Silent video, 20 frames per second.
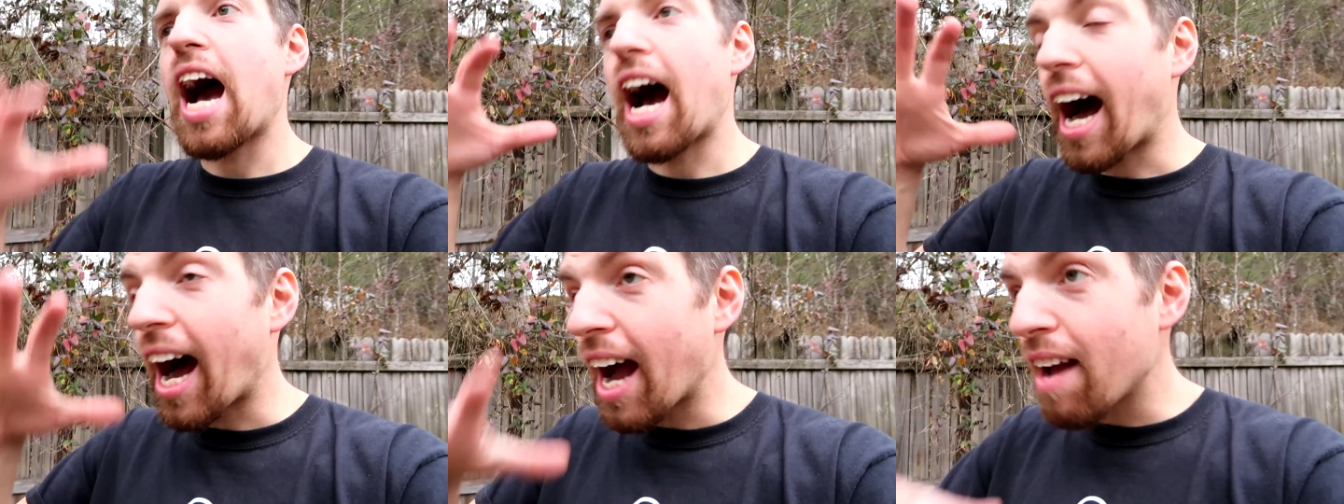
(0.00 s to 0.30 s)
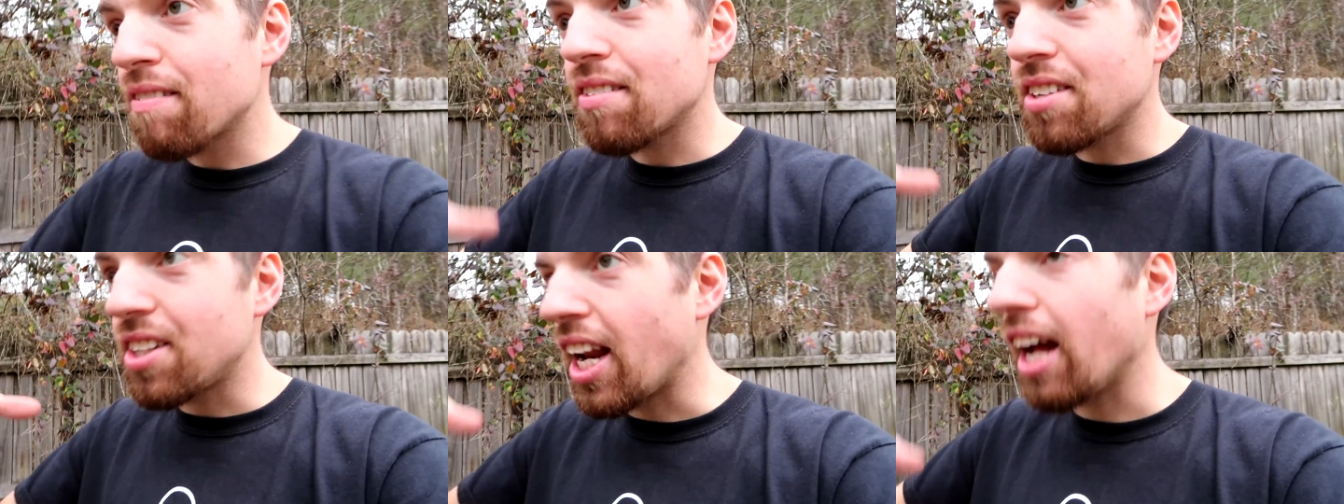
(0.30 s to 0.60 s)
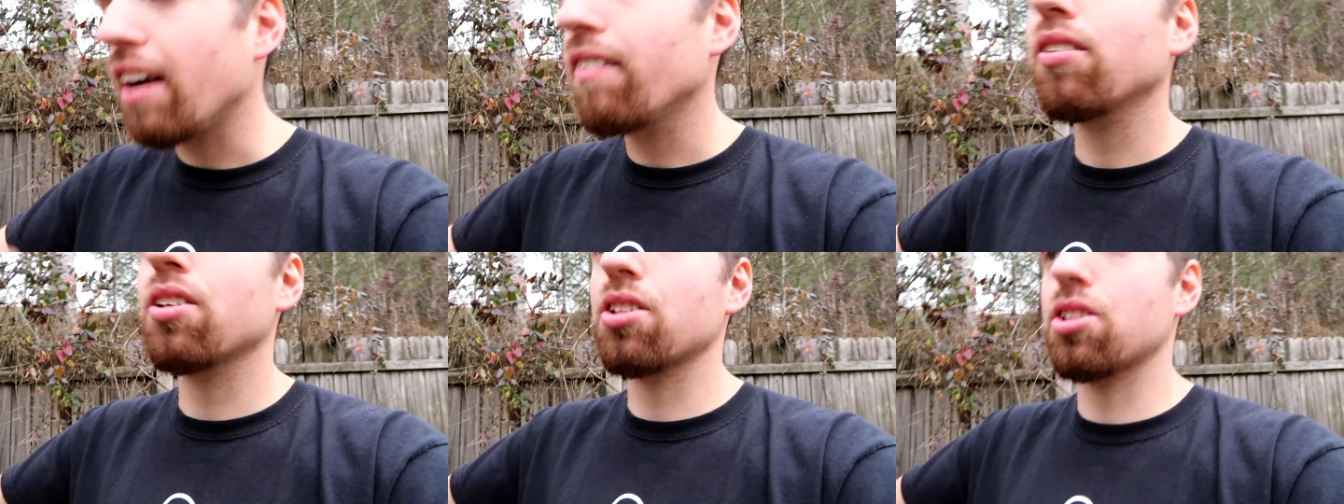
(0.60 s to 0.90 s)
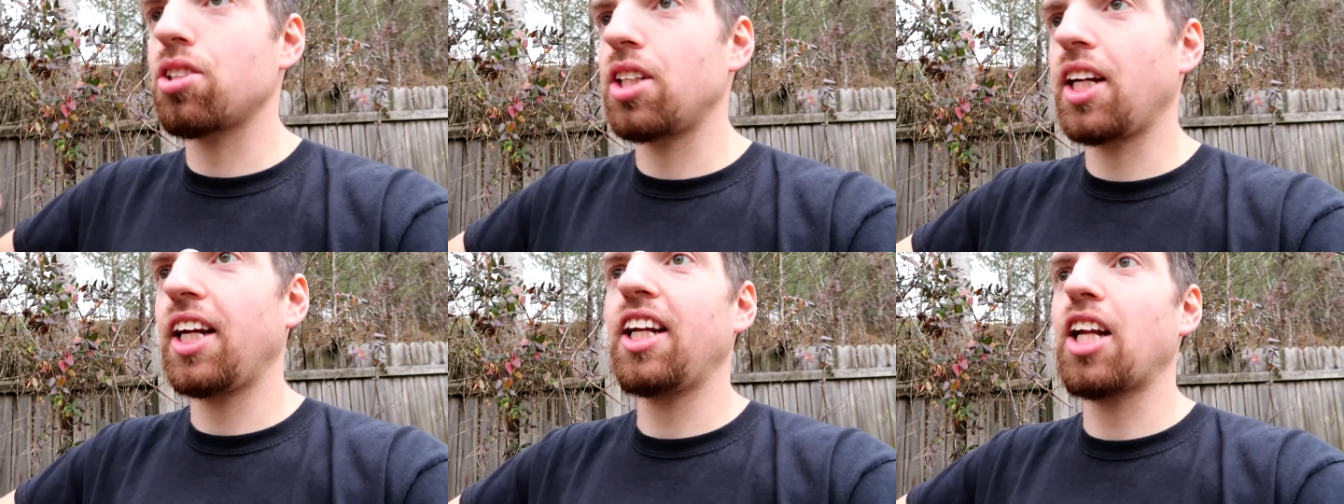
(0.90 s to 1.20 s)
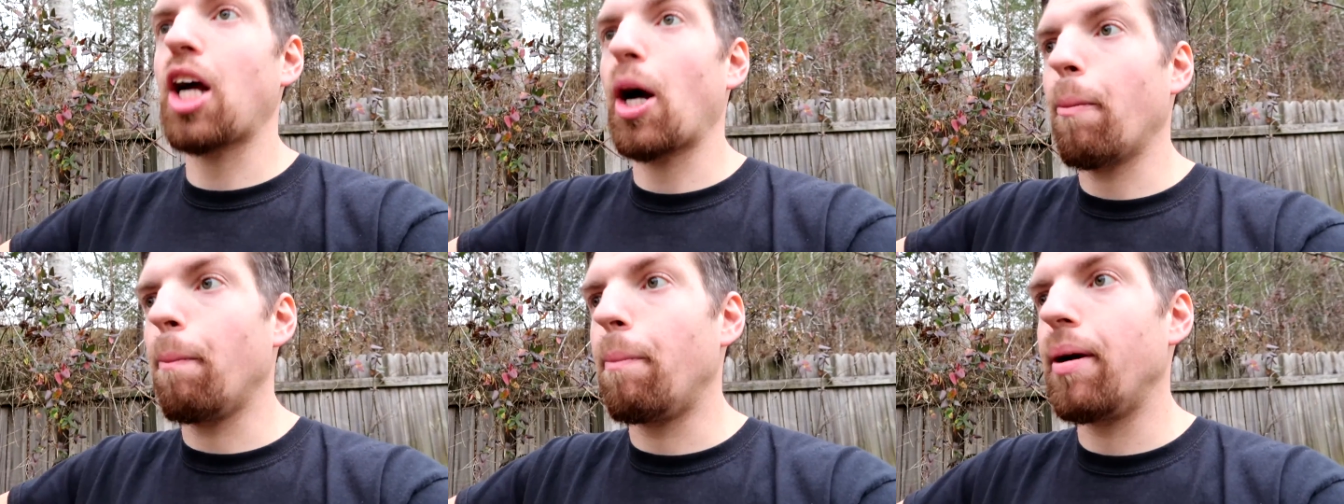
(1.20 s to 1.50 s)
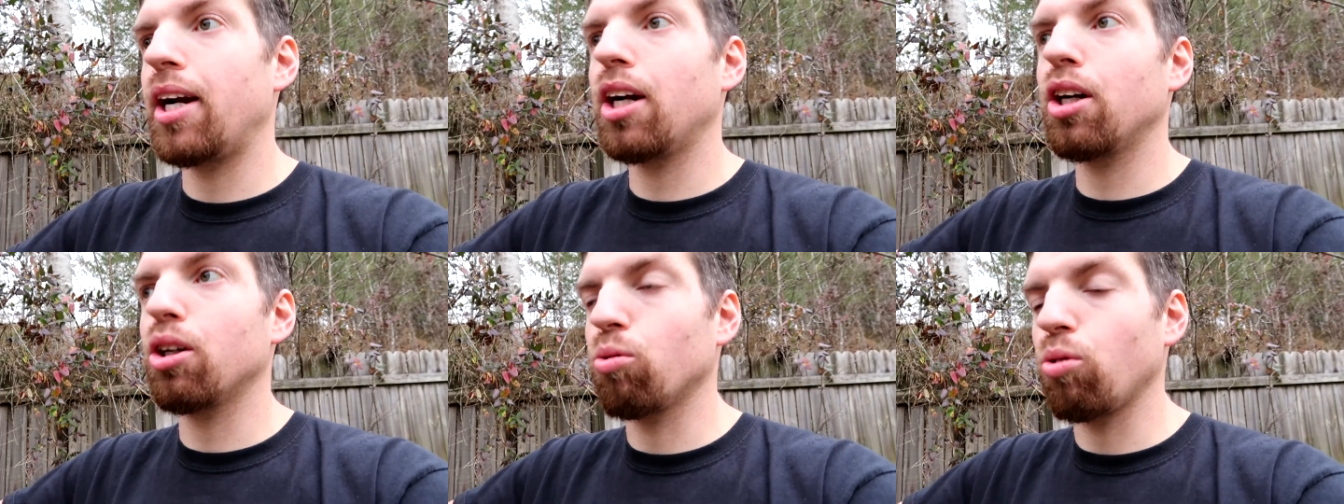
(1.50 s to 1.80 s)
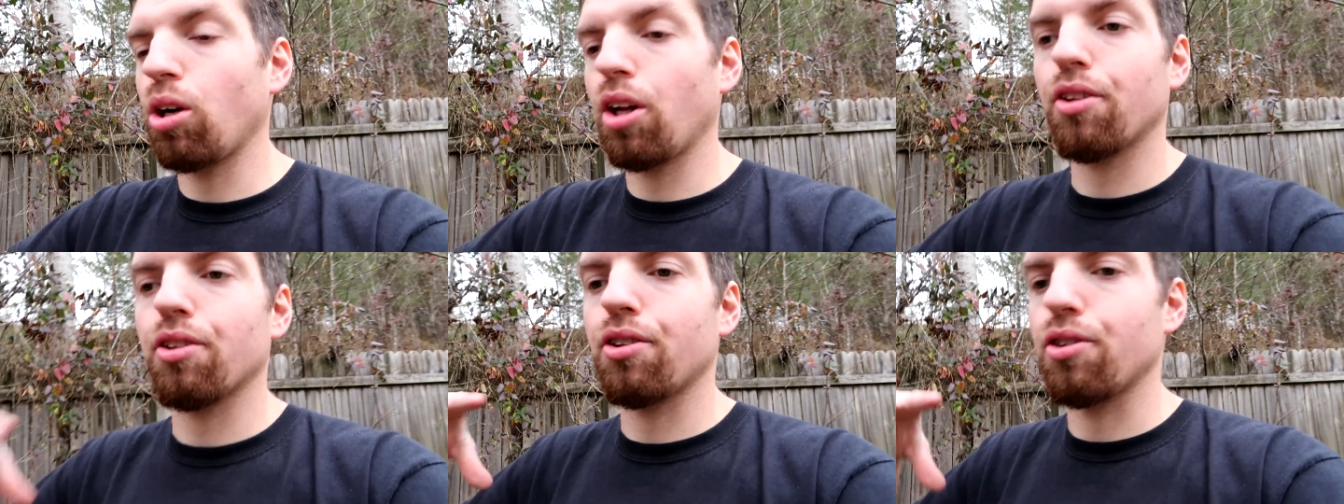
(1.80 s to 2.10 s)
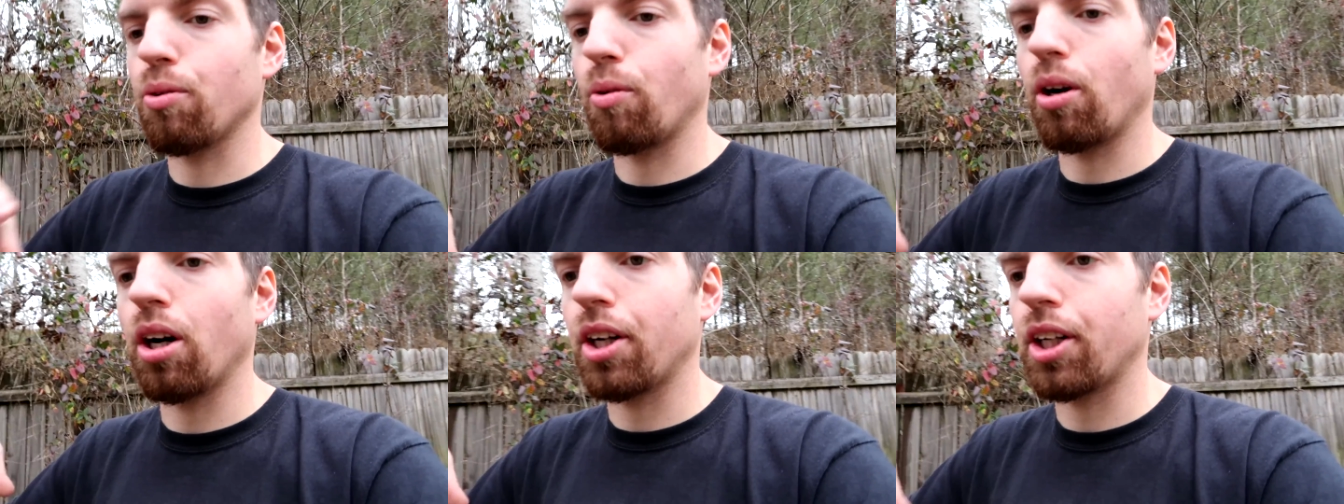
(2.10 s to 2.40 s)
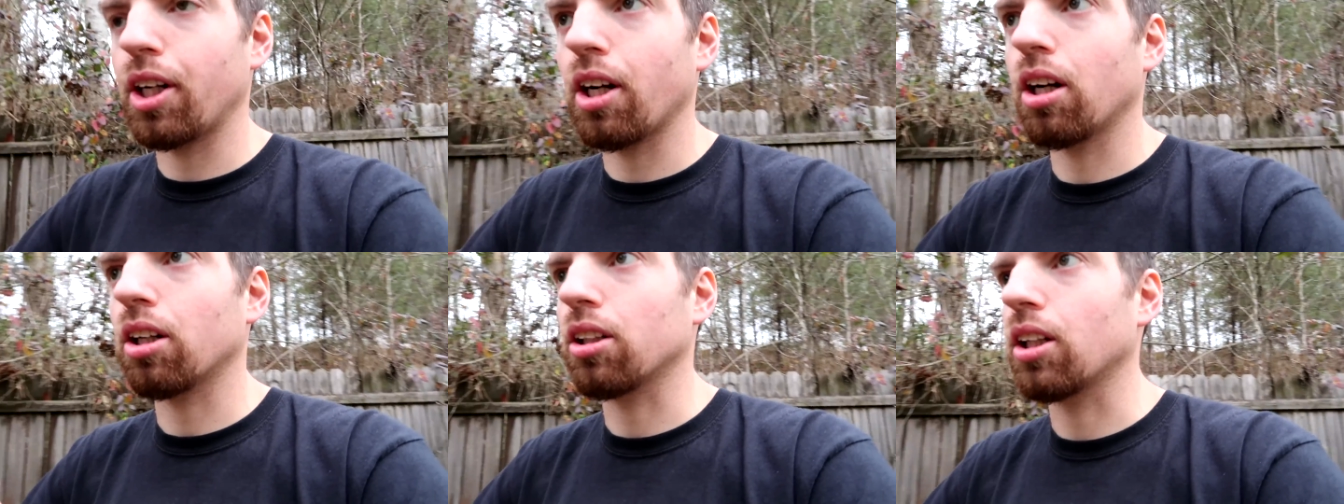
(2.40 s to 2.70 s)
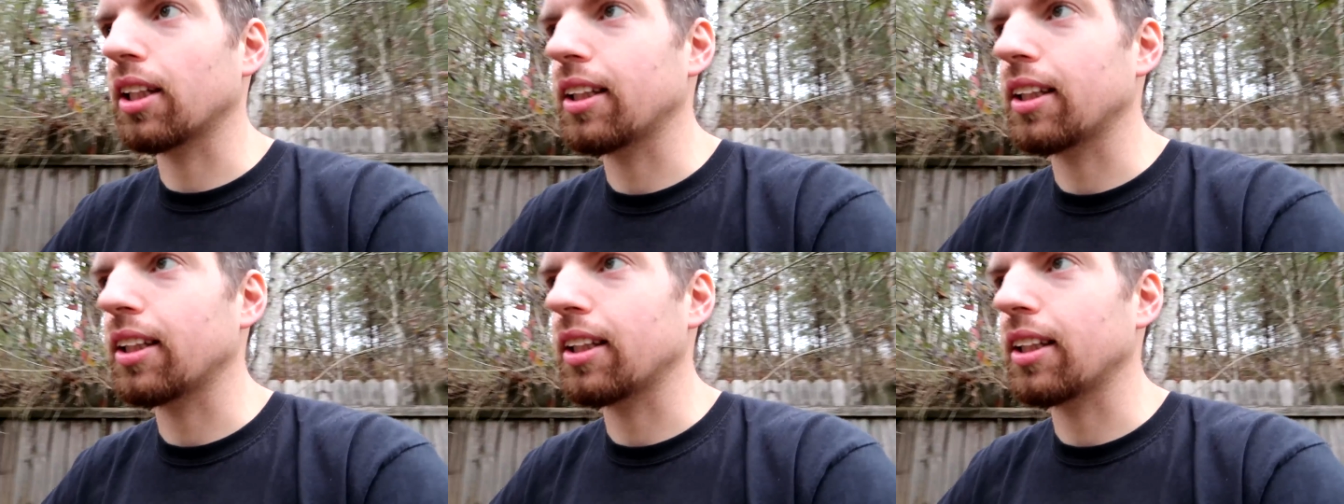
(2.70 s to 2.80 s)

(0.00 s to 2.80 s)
I've never seen a bear run through our yard.